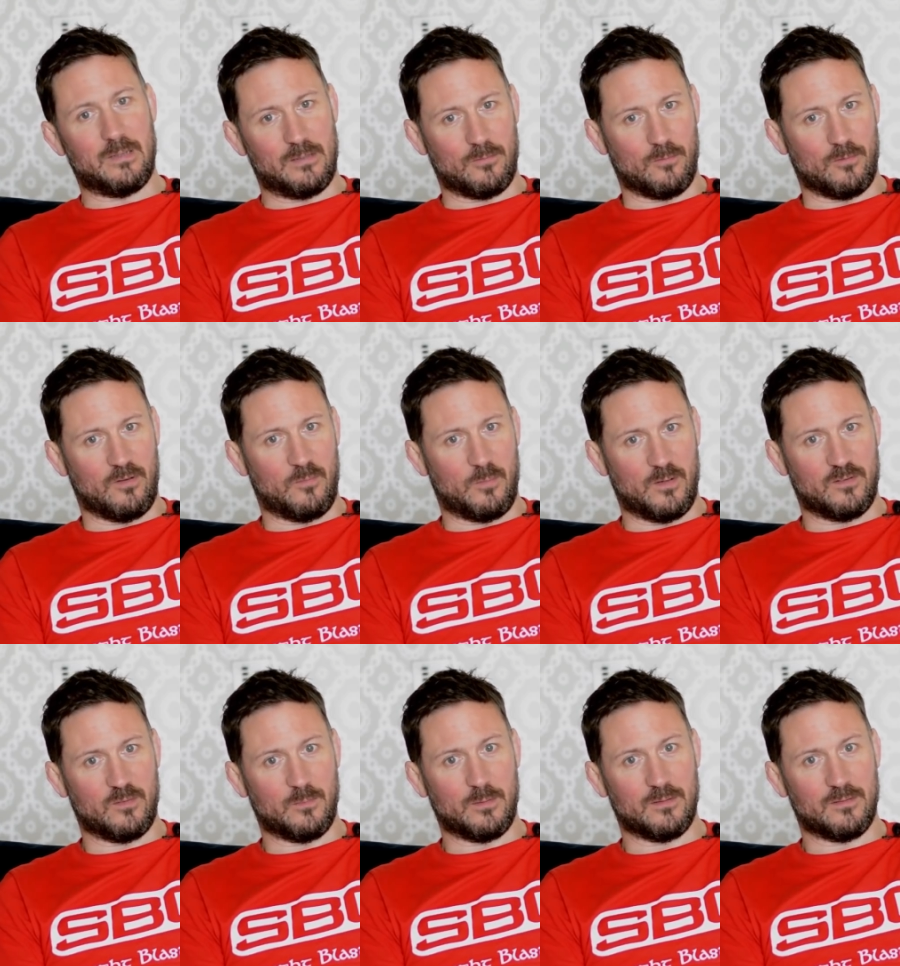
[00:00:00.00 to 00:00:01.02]
Matt Thornton's
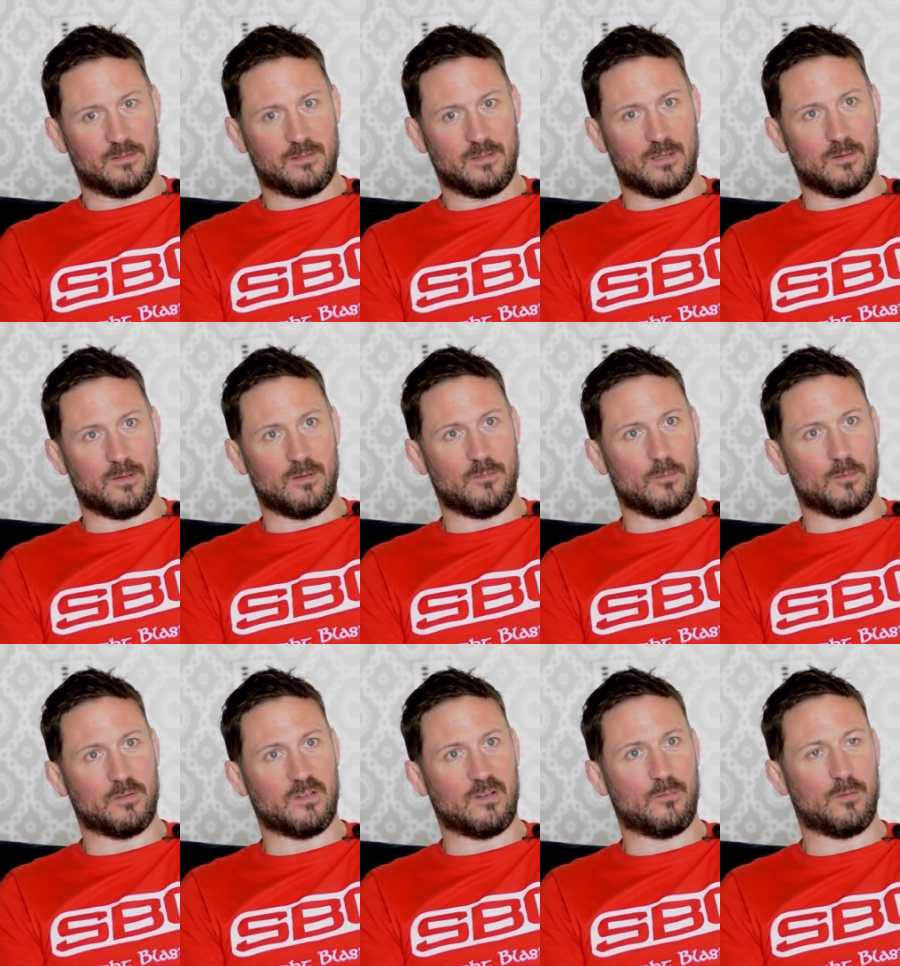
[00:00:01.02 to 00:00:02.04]
principles, you
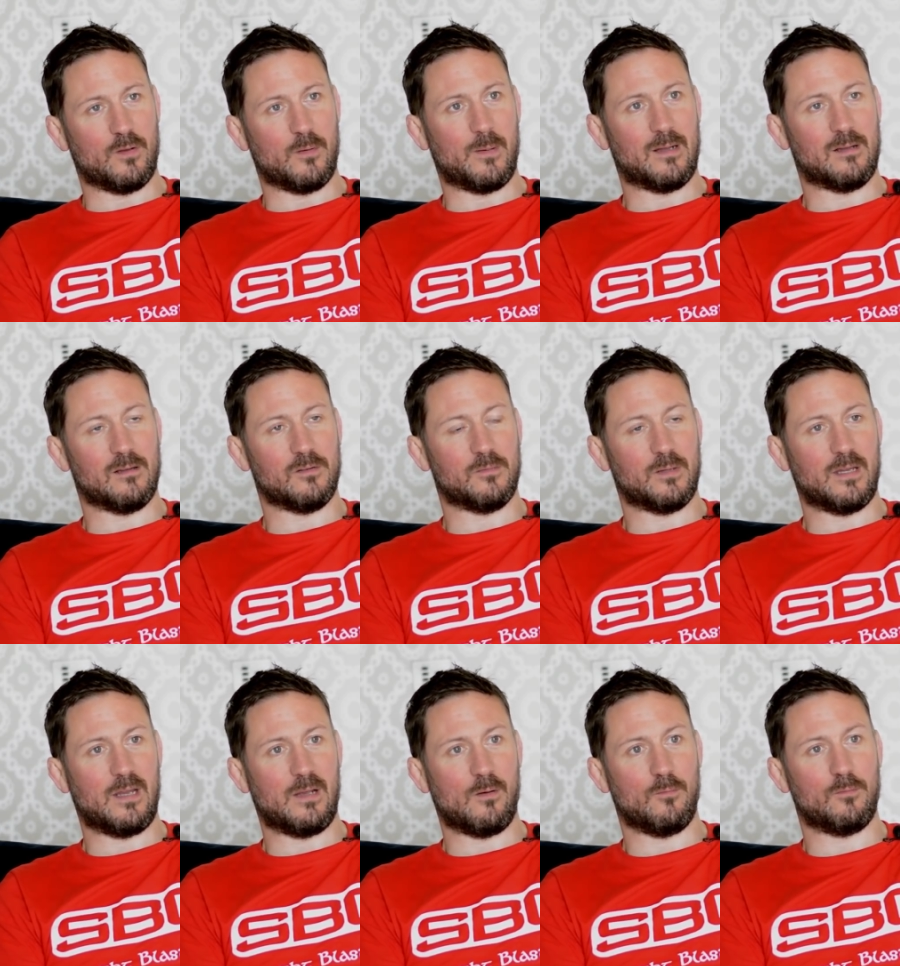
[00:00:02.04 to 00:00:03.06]
focus on the fundamentals, well
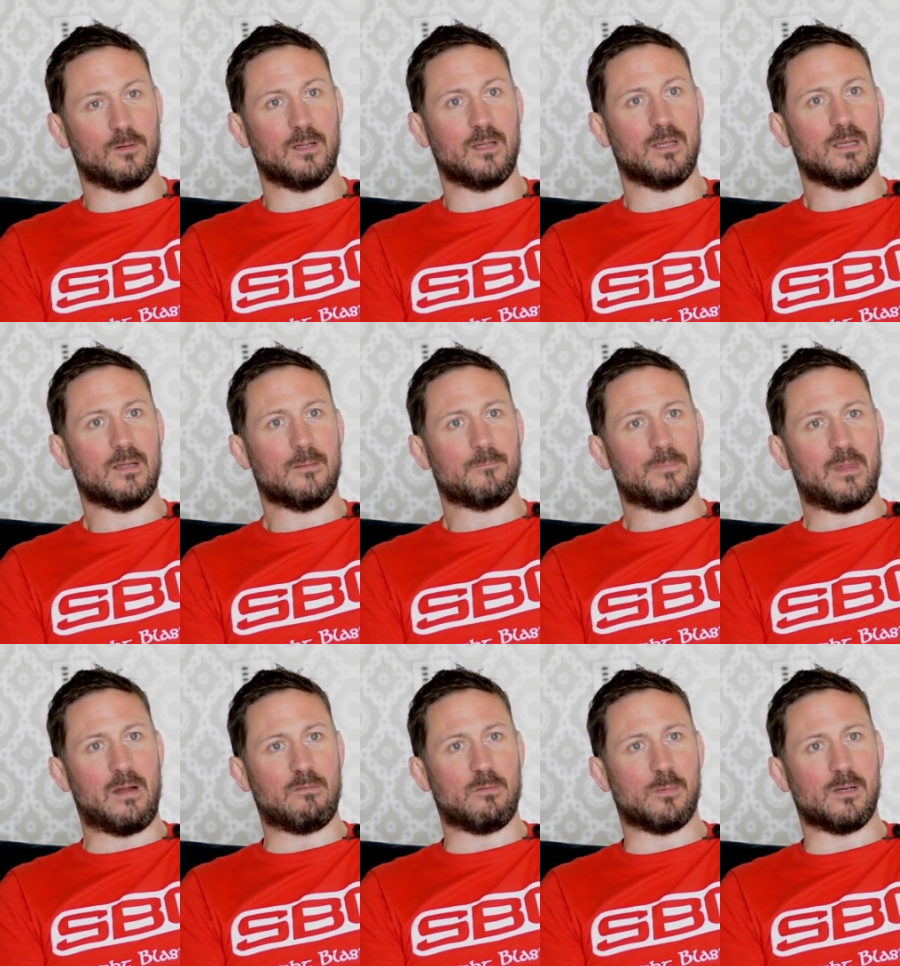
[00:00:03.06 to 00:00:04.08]
then hopefully
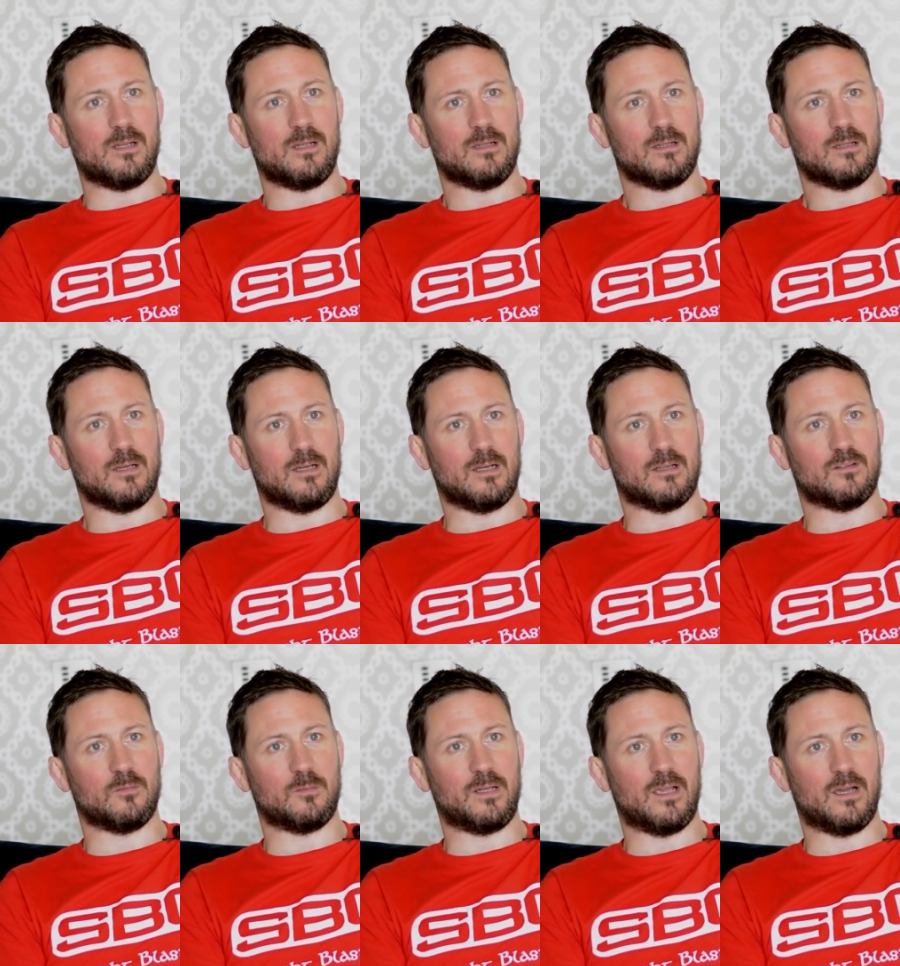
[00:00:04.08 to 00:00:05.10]
everybody can get
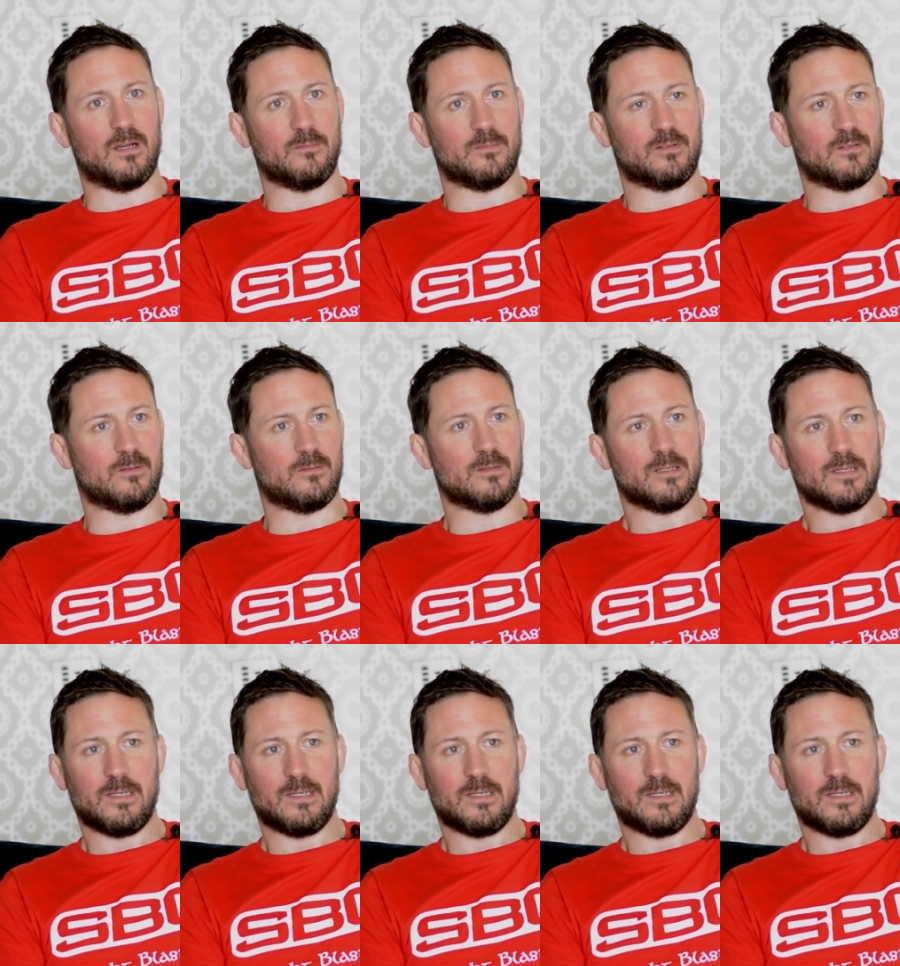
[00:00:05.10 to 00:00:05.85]
something out of it. So